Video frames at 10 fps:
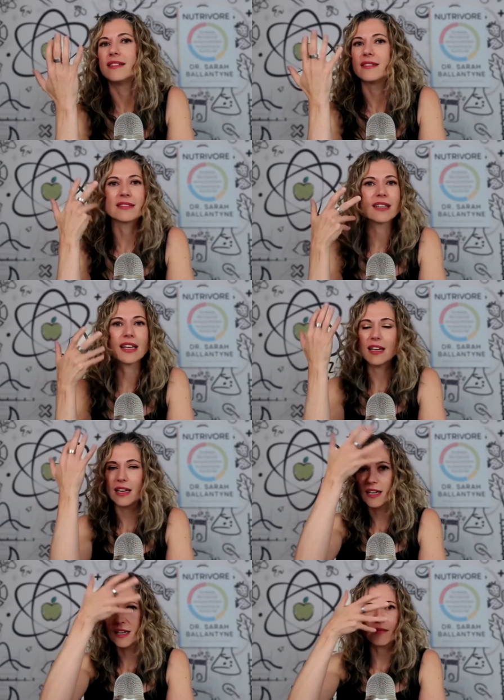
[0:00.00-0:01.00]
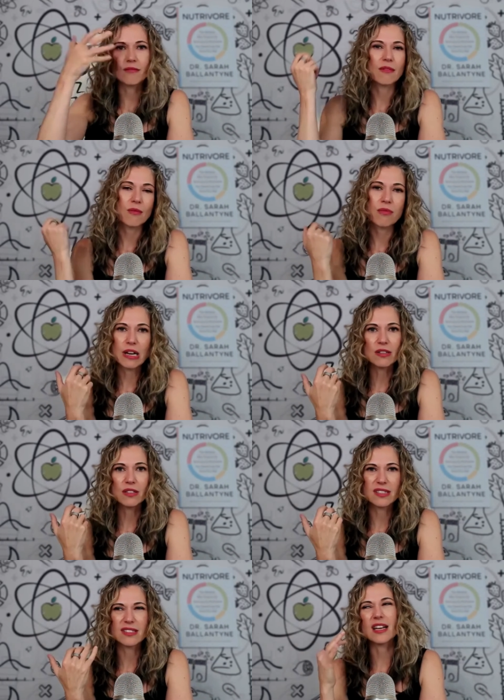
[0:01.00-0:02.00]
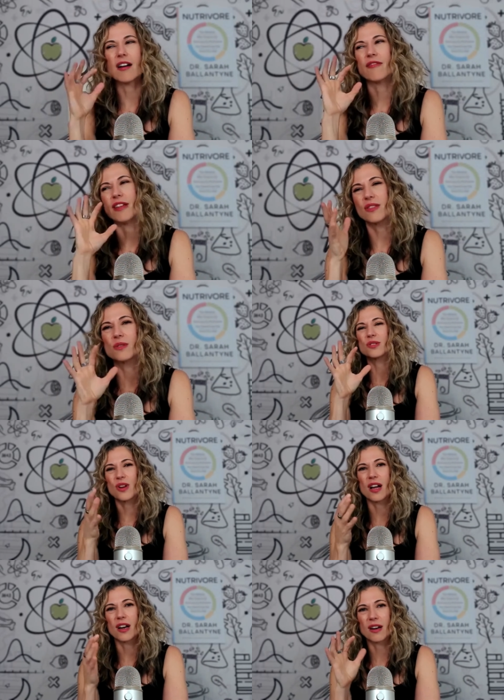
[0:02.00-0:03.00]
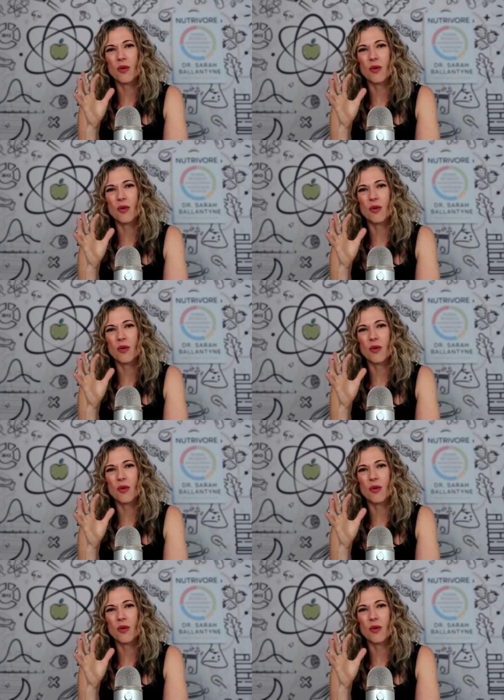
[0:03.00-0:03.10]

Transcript: skin and wrinkles and stuff like those are not